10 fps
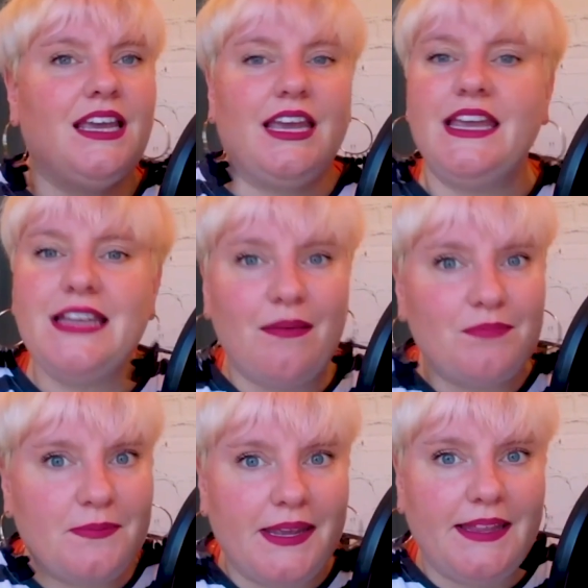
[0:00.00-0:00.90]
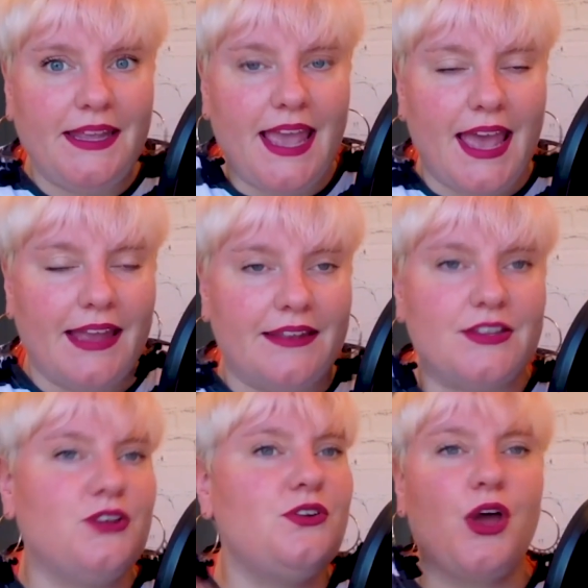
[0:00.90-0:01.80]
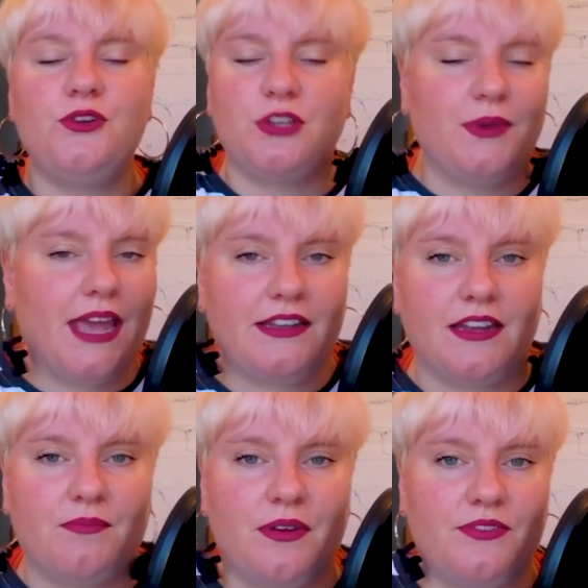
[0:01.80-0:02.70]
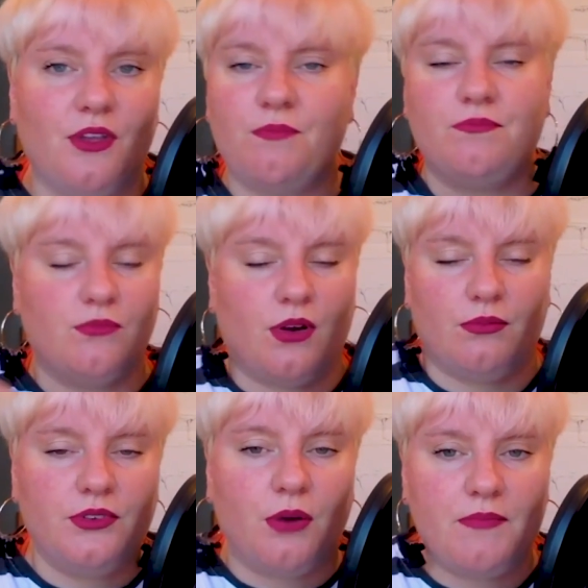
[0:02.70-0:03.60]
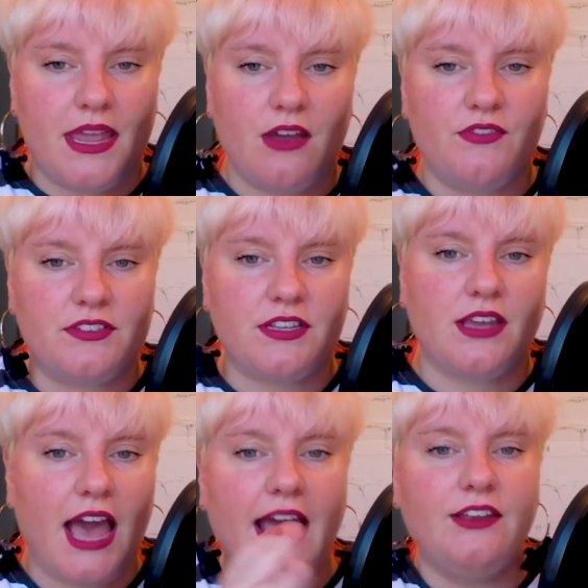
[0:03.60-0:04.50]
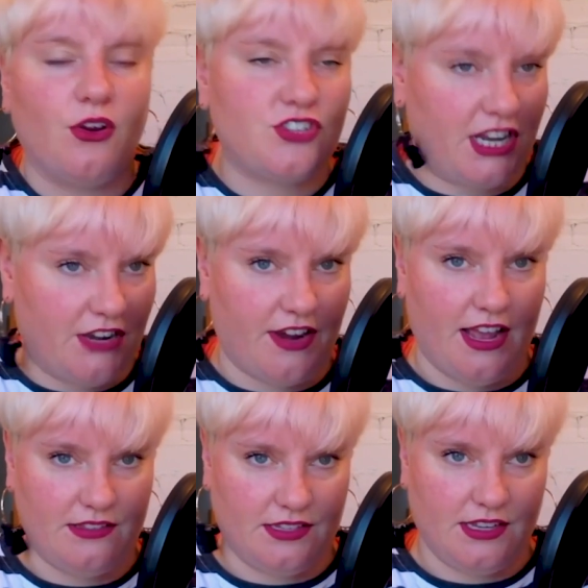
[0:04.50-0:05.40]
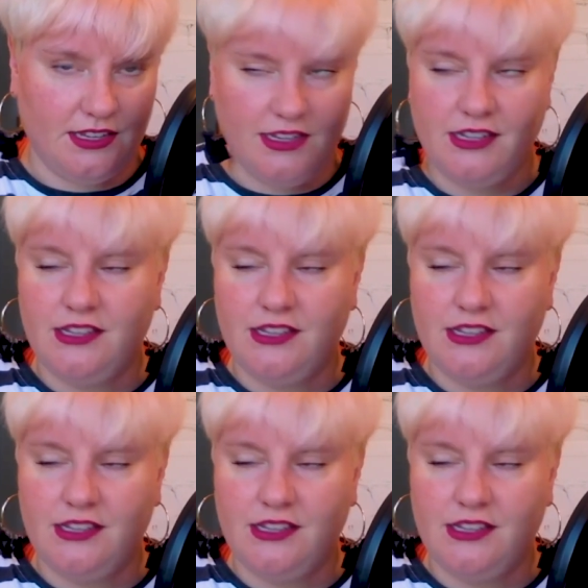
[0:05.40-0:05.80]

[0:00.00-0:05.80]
He dumped me in the end. Who knows who he ended up with? Not me, obviously, and not Jenny Rogowski.